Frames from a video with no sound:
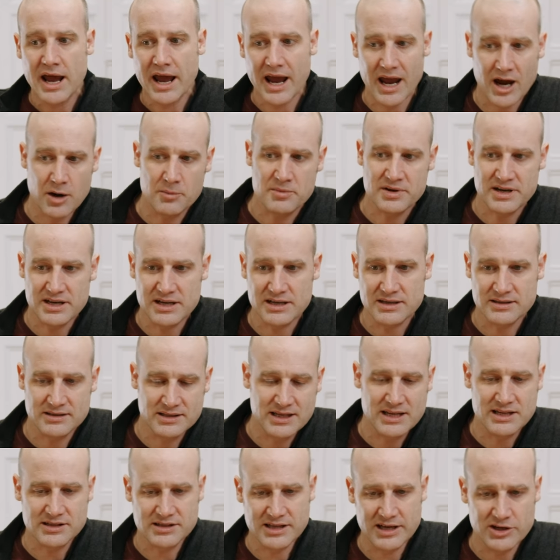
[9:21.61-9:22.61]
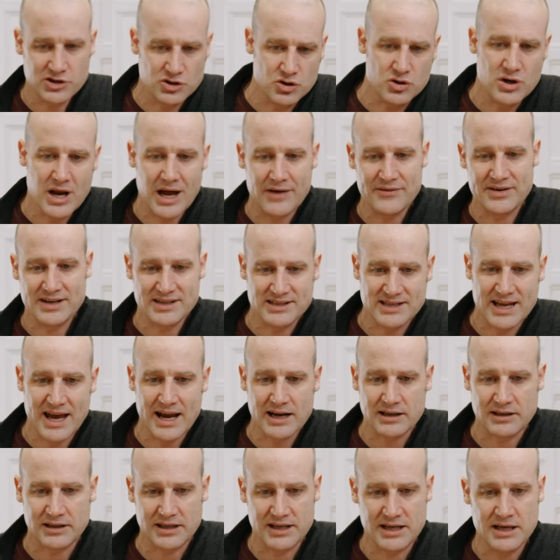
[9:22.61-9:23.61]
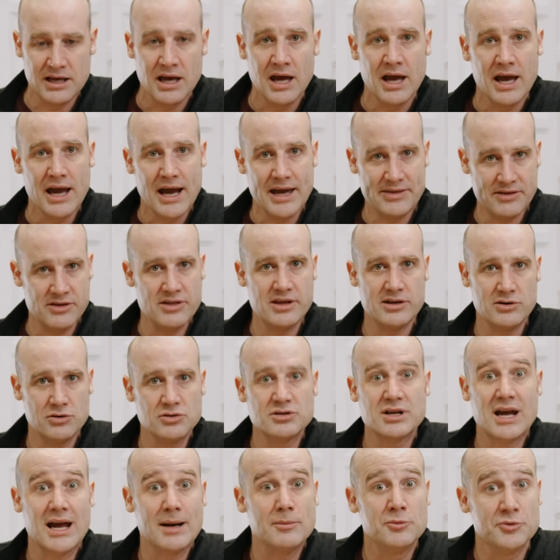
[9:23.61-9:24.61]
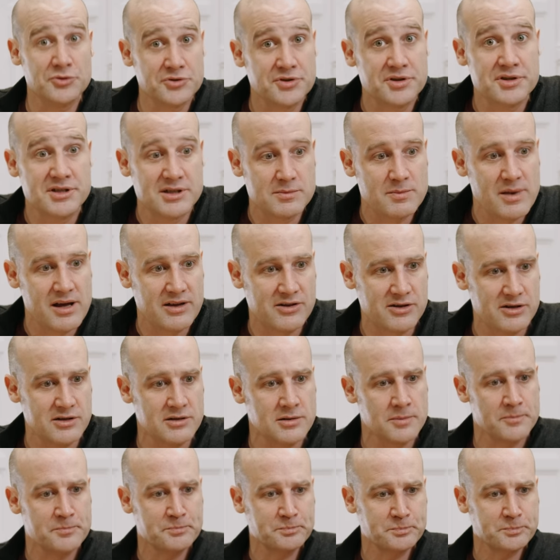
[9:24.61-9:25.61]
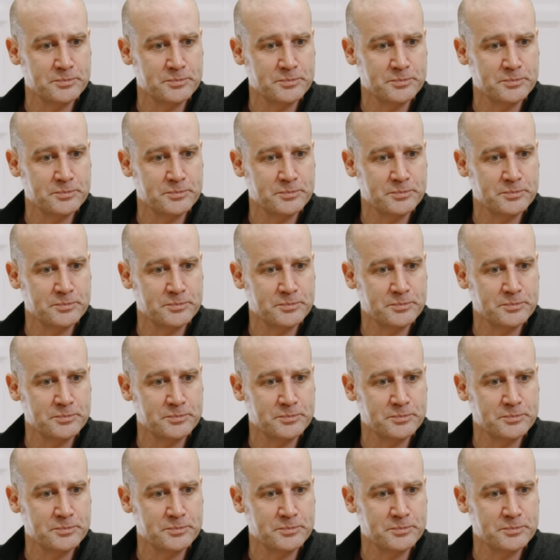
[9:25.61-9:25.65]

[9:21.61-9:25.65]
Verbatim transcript: how many seats they should have exactly and then they used Hamilton's method